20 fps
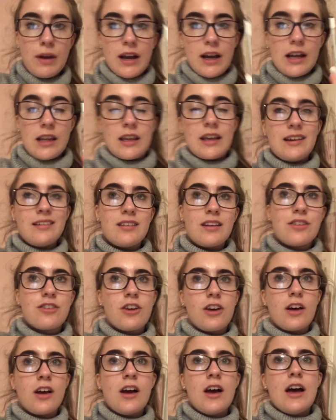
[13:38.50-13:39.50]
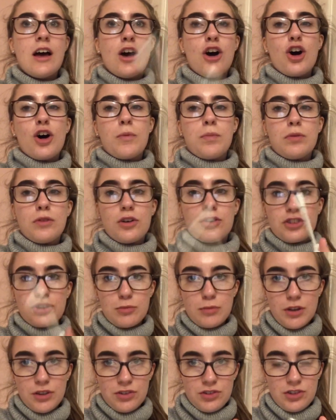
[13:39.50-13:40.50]
quick and easy to upload
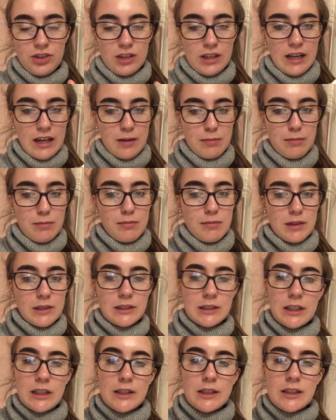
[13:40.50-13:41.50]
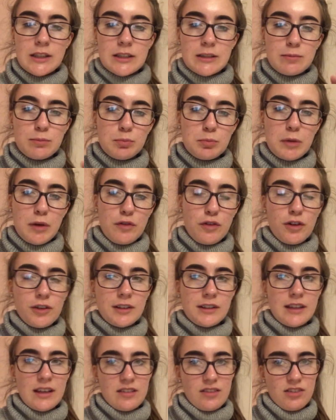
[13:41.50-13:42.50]
them onto like my
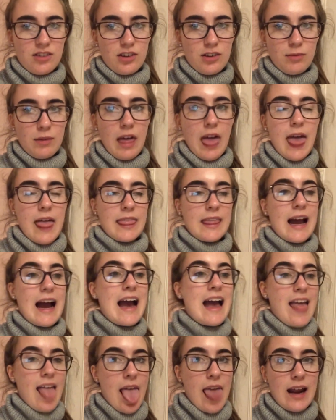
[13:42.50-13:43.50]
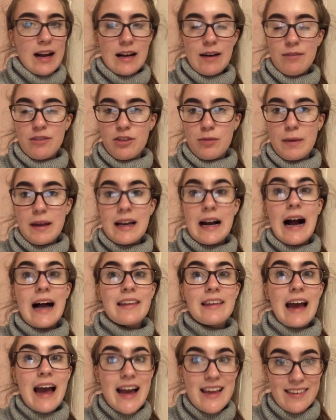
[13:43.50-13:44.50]
phone and edit it and, and I can't speak
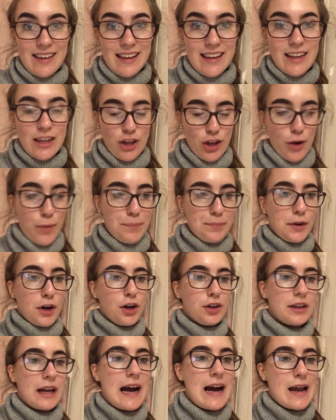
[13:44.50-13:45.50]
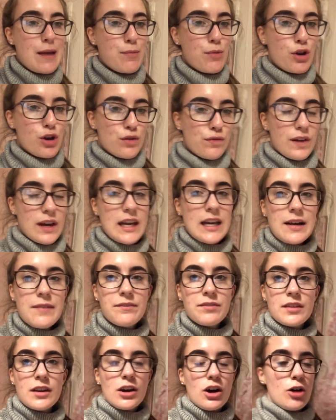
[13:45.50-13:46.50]
and edit them on iMovie
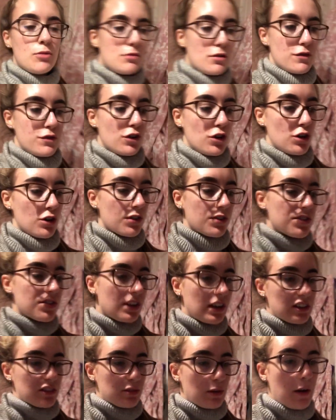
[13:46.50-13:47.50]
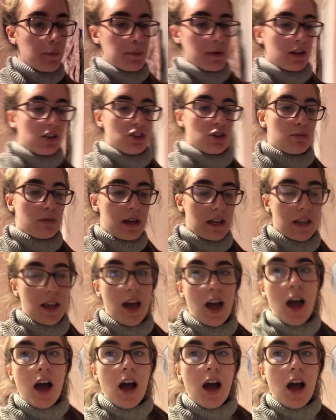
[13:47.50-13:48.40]
on my phone so that's what I've been doing